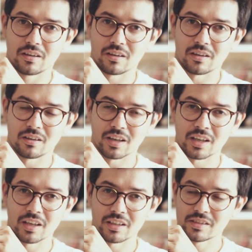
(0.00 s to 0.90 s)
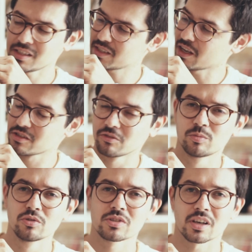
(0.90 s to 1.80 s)
And these kinds of
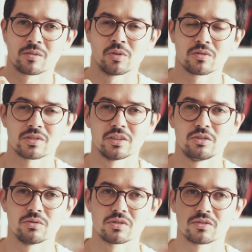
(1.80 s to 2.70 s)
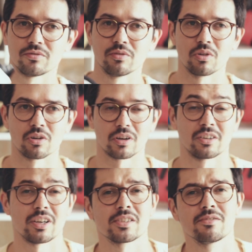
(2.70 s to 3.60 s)
boots are mostly used for
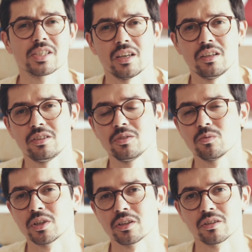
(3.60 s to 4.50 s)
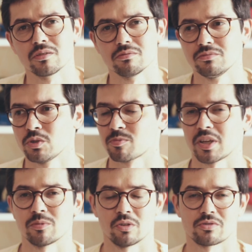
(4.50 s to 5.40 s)
aggressive skating, where you
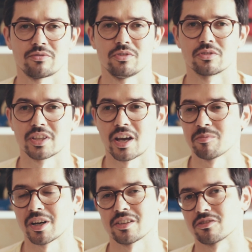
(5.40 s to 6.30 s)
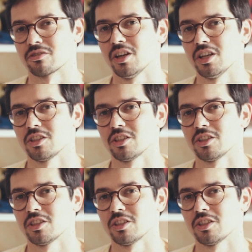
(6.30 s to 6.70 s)
spend most of your time either